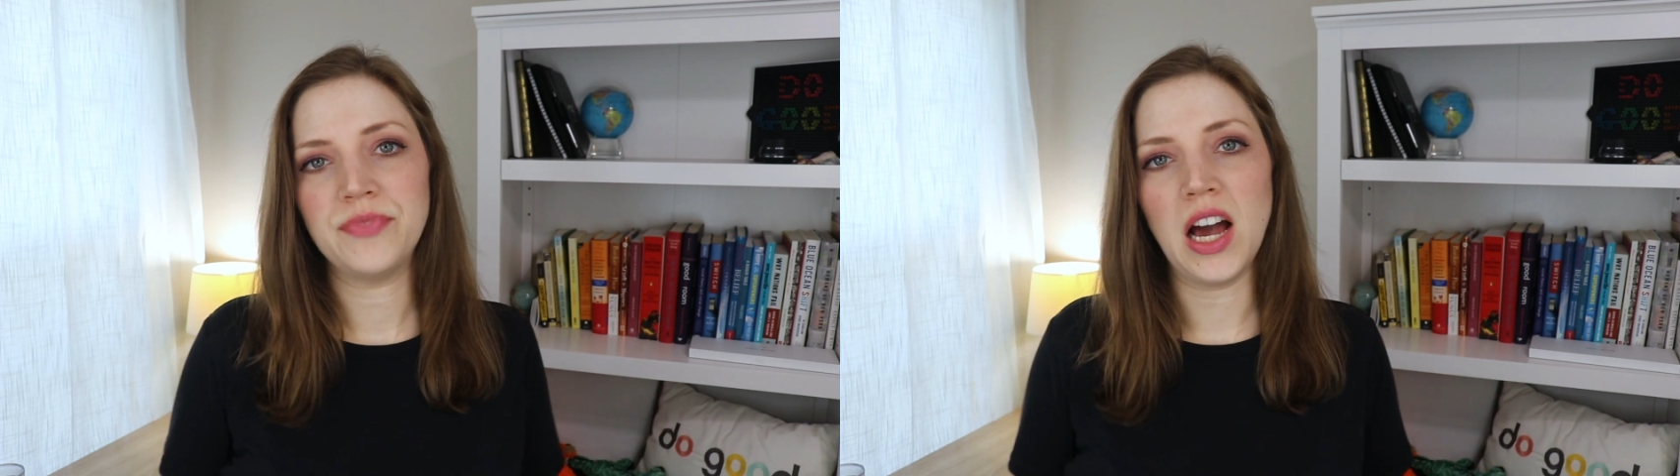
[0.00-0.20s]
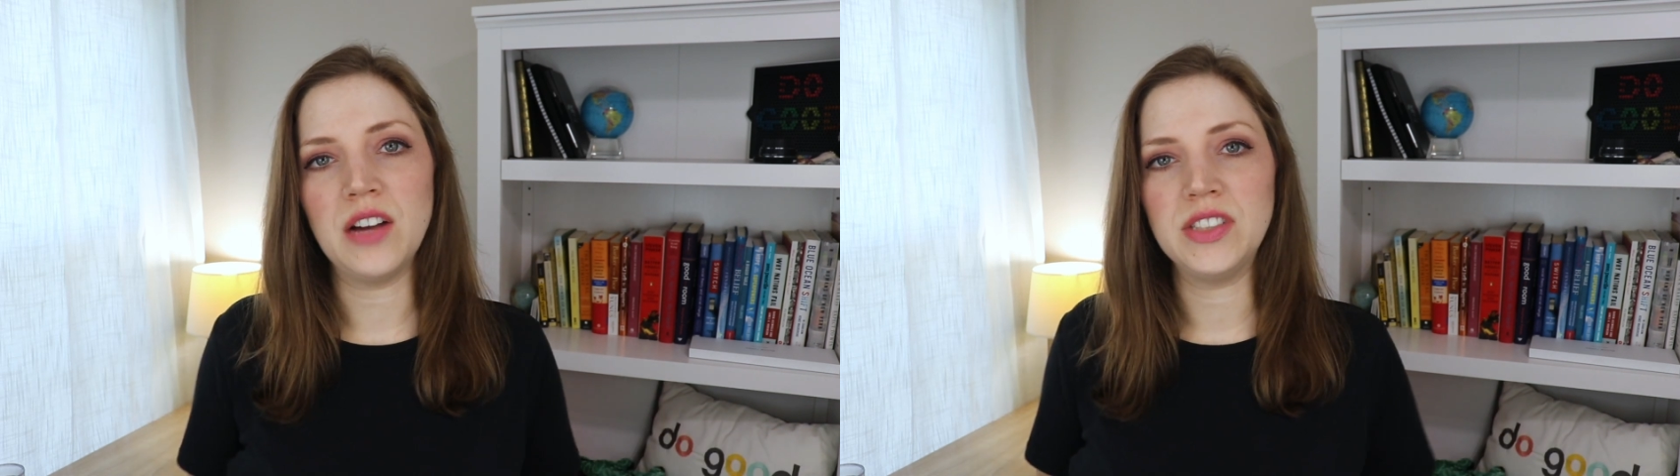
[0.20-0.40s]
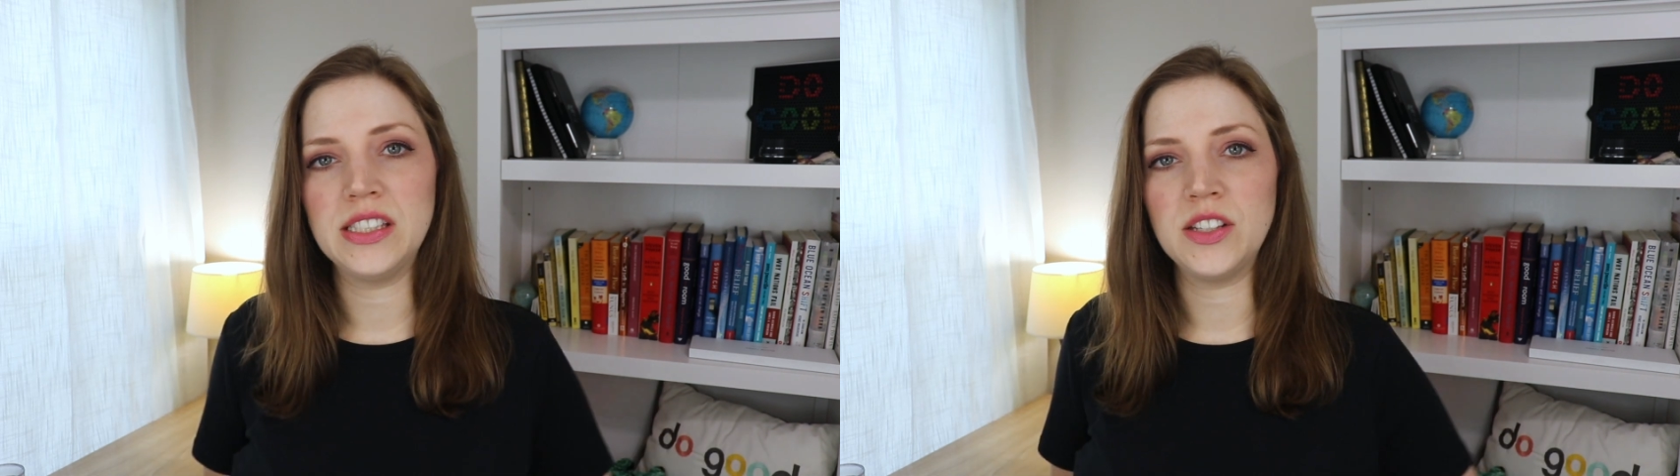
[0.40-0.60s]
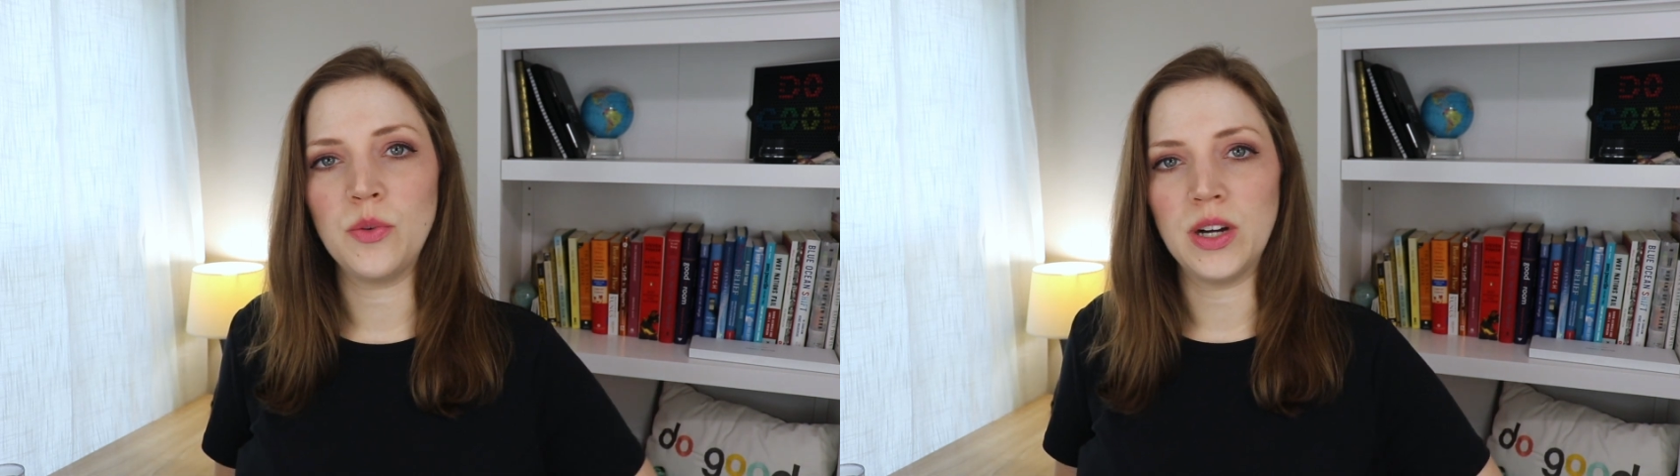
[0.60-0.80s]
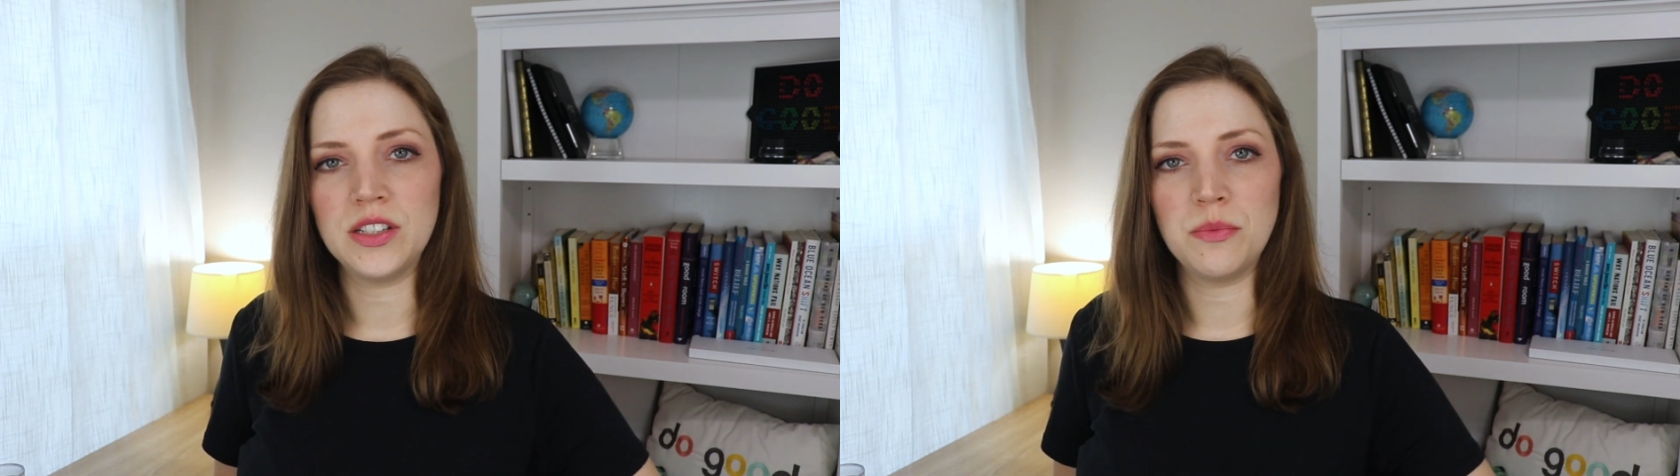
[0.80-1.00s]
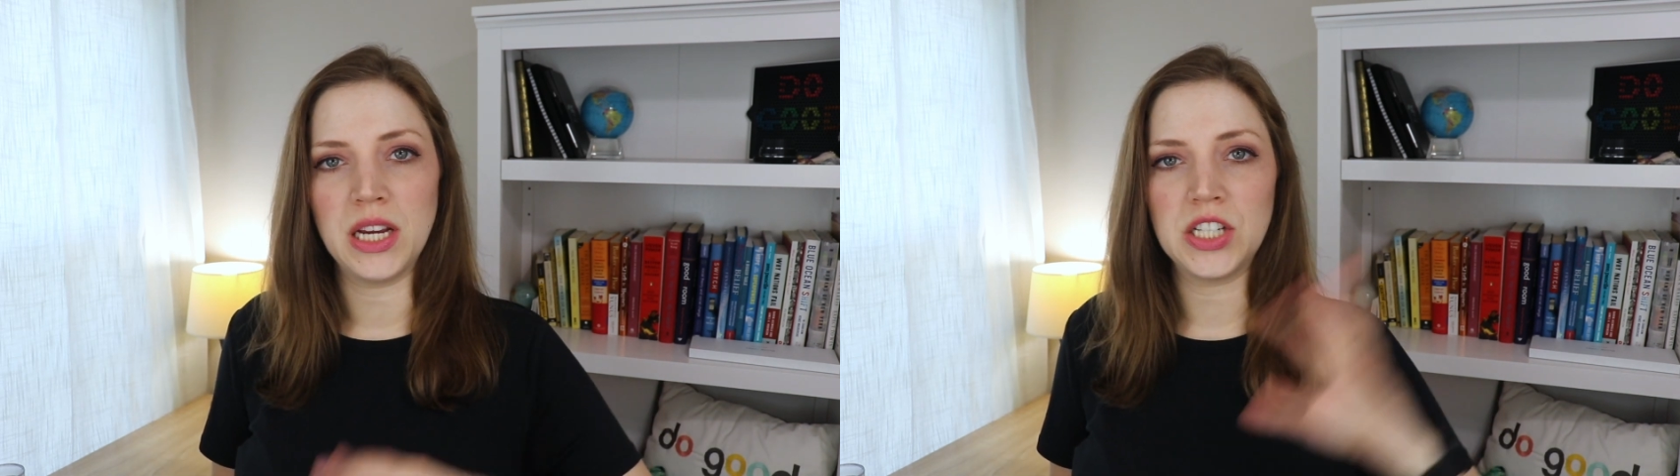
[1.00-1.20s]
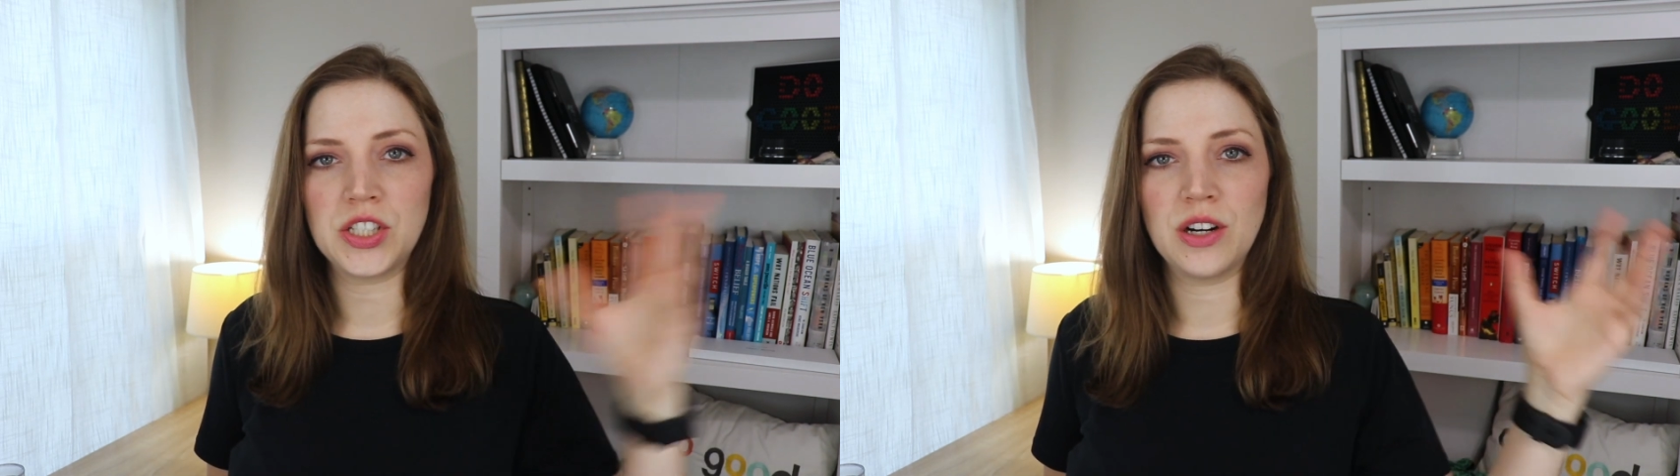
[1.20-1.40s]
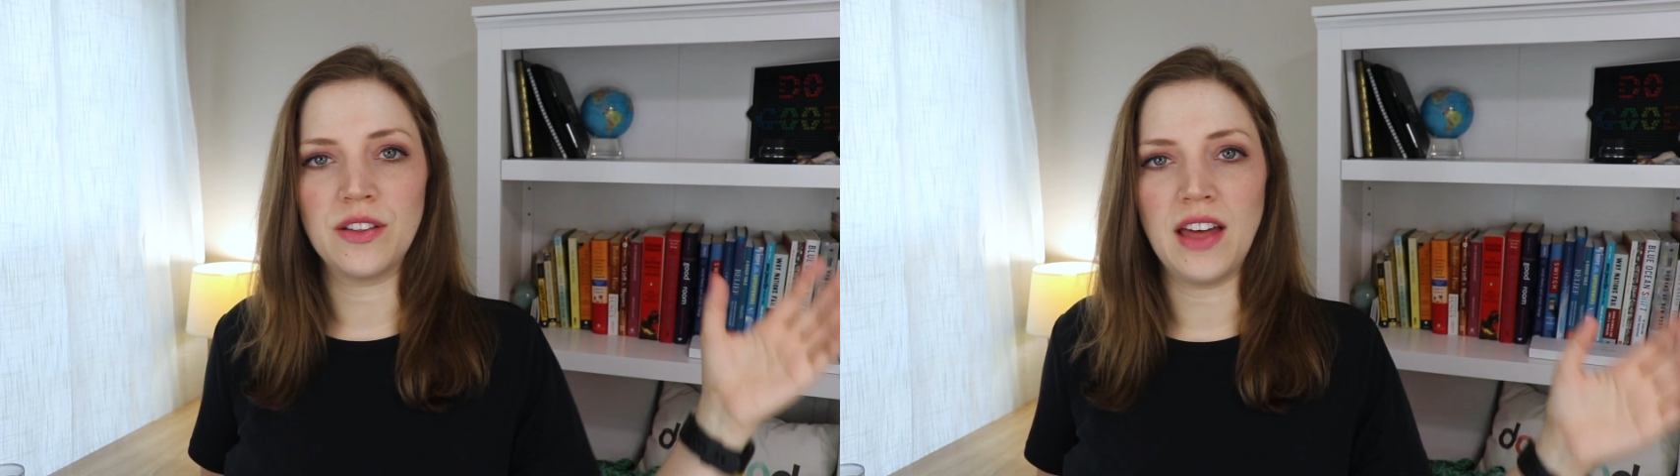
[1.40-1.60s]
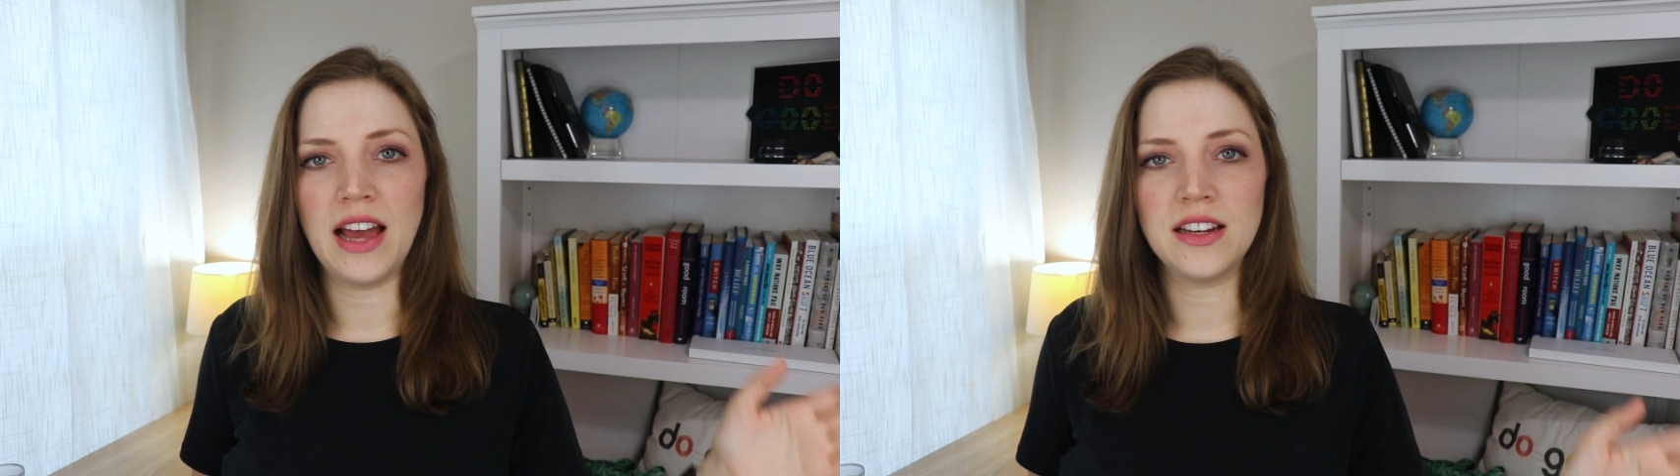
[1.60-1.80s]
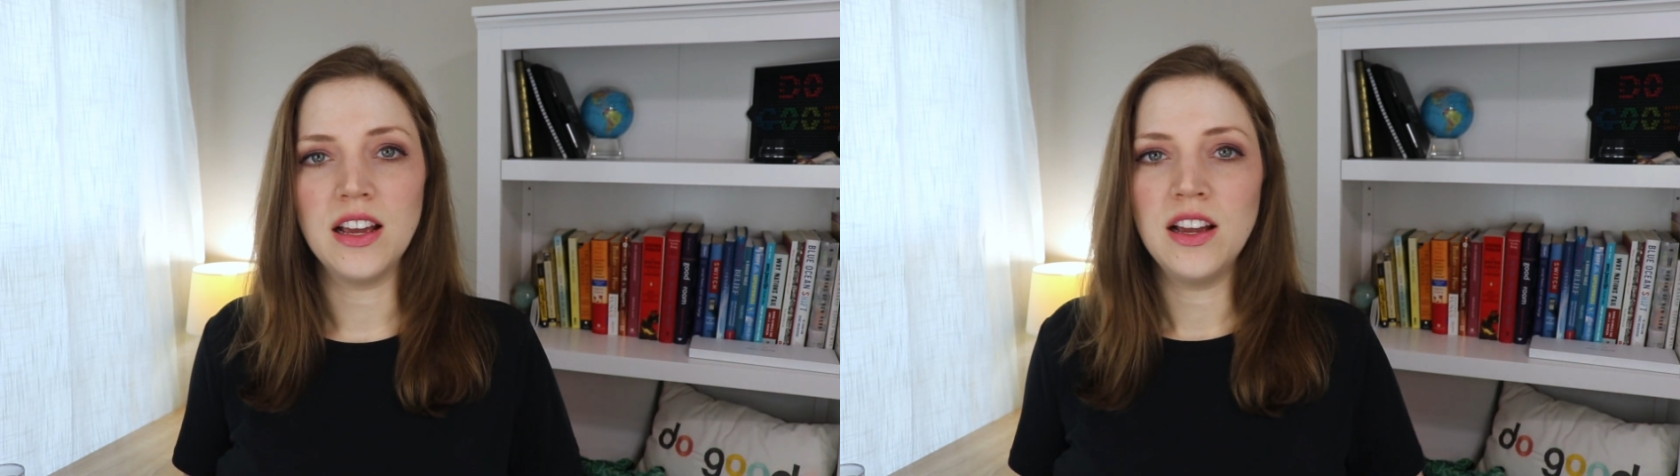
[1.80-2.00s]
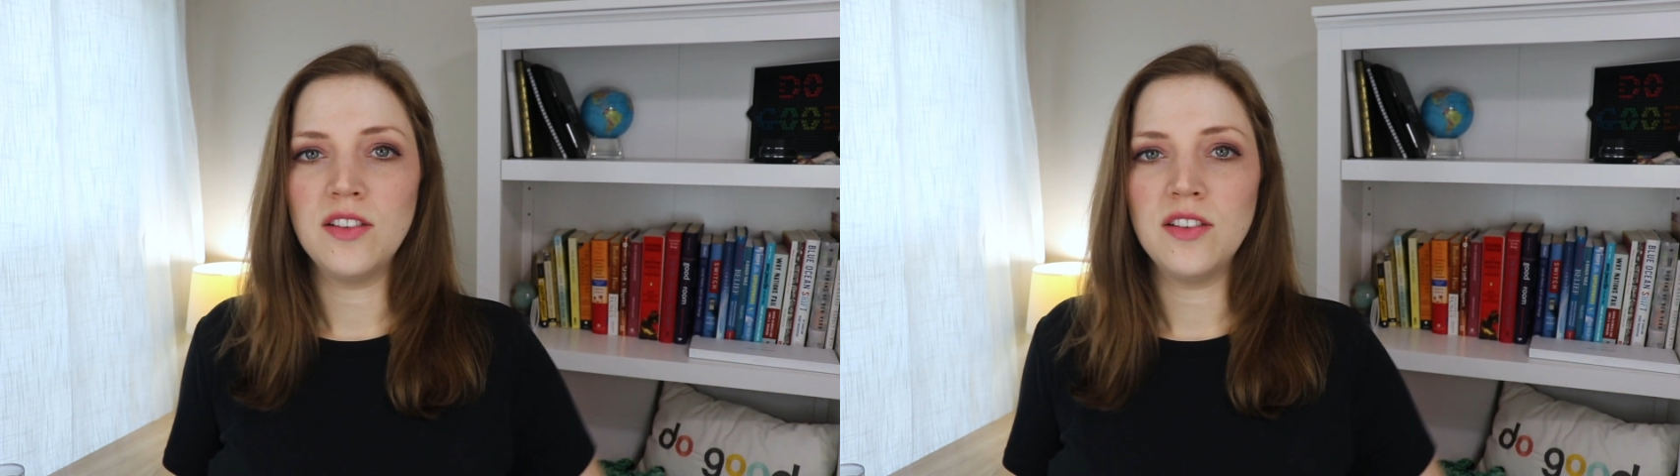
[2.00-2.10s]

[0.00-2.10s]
Obviously, you want to make sure that